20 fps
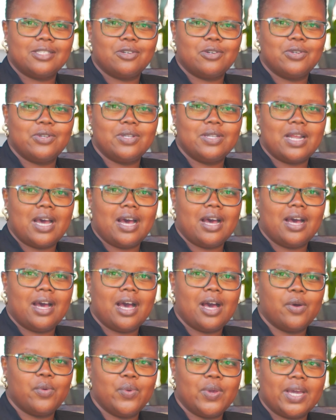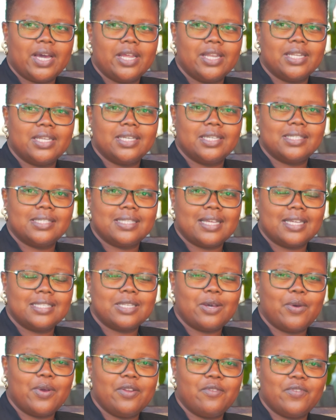on how we can
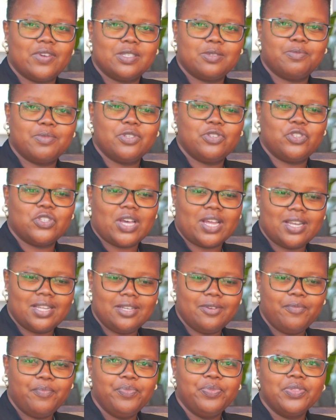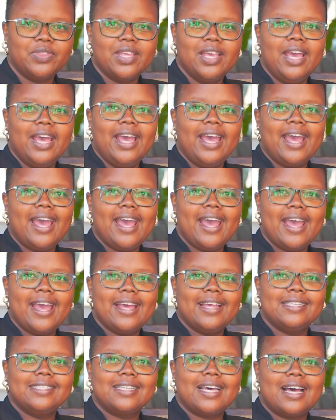kickstart our investment journey.
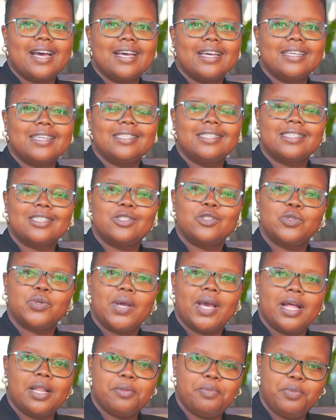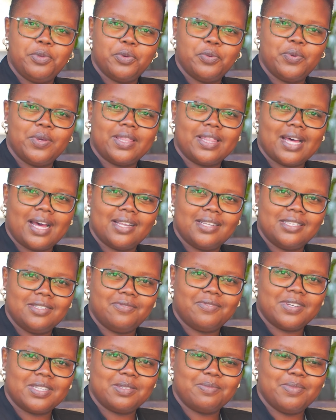And just to help you with that
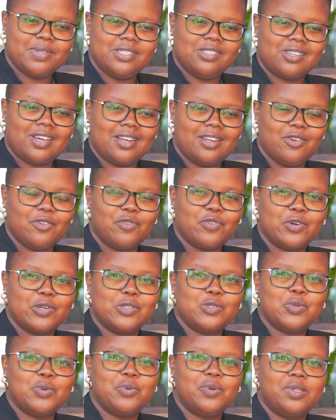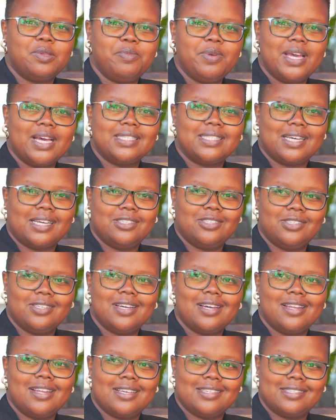investment journey, of course, we will be
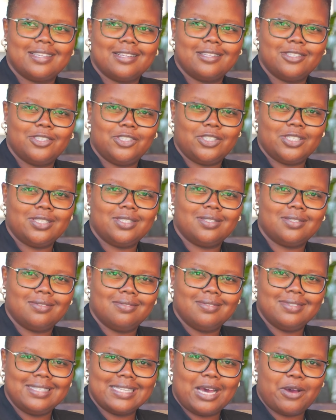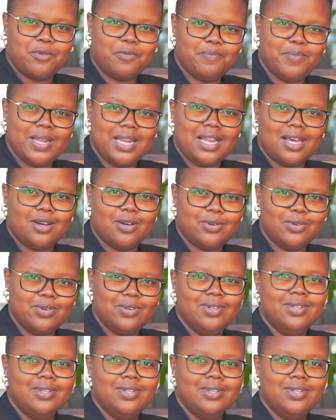attaching an Excel sheet down below